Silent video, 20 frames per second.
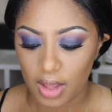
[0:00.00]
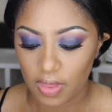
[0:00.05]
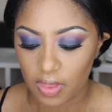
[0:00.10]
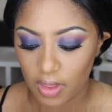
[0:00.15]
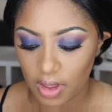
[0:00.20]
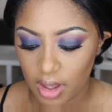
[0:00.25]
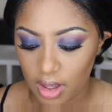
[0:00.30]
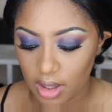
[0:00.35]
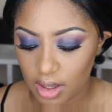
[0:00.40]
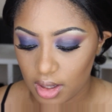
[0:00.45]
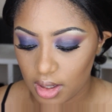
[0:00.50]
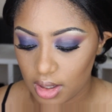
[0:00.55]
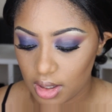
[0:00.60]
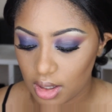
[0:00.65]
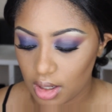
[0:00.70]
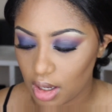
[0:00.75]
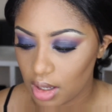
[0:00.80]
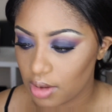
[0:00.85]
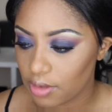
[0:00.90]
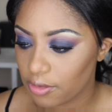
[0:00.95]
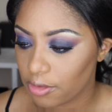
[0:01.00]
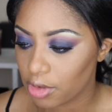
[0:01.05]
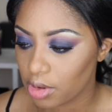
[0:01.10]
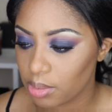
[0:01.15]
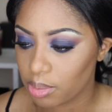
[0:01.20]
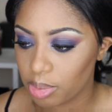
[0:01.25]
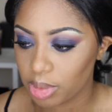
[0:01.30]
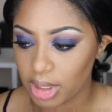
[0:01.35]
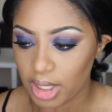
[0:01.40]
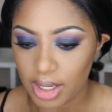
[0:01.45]
and then
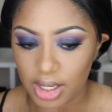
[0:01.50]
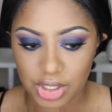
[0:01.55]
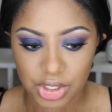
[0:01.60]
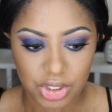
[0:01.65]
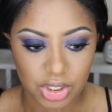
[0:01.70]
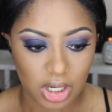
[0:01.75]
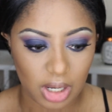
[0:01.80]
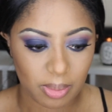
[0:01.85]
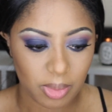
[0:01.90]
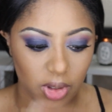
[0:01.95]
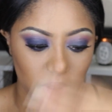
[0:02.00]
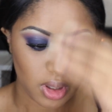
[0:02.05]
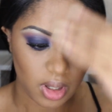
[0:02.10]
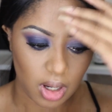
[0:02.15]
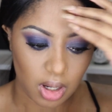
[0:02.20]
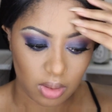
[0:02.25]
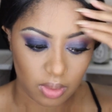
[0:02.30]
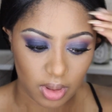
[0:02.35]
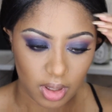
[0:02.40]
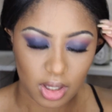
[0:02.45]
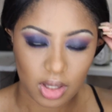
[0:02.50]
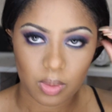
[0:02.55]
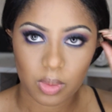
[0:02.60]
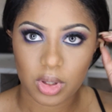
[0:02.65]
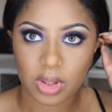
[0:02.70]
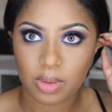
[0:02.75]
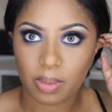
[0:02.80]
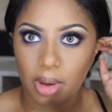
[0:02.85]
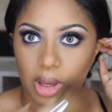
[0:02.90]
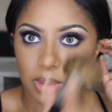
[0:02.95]
for blush, I'm going to go in
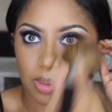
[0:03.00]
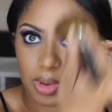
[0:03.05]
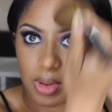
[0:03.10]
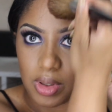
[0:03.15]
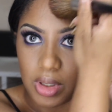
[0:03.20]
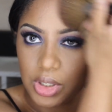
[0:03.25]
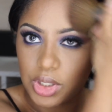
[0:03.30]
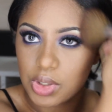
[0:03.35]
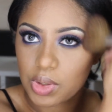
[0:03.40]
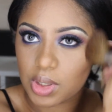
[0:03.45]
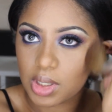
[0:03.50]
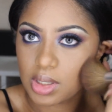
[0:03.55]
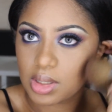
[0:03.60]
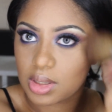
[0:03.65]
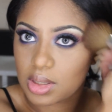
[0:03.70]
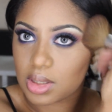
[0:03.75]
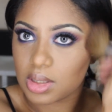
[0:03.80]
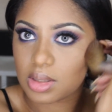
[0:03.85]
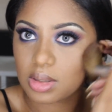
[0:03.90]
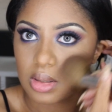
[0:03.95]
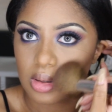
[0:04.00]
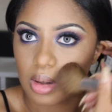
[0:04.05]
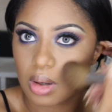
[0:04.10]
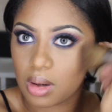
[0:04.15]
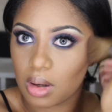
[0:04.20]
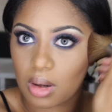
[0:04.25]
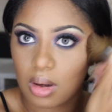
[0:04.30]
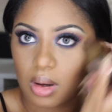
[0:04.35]
with my Beauty Treats